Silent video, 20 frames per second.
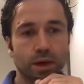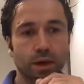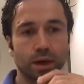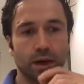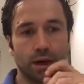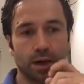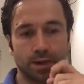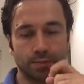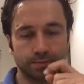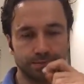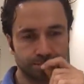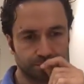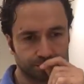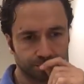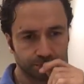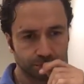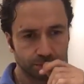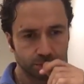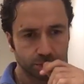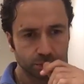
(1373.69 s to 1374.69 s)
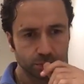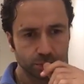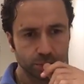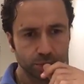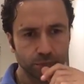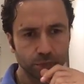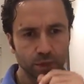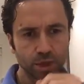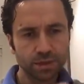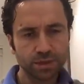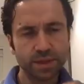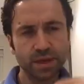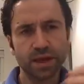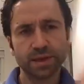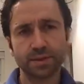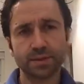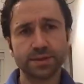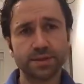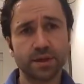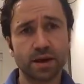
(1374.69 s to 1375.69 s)
Um, the
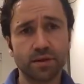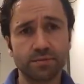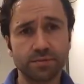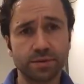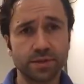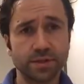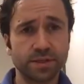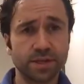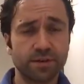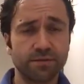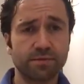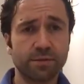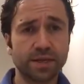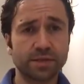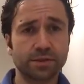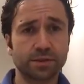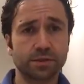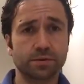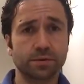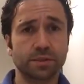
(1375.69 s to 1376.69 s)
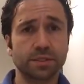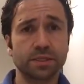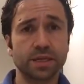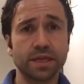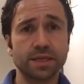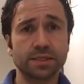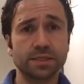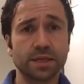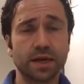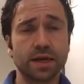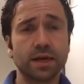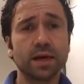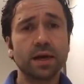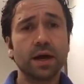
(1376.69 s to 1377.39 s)
other stuff that Jeff Bezos would say is like,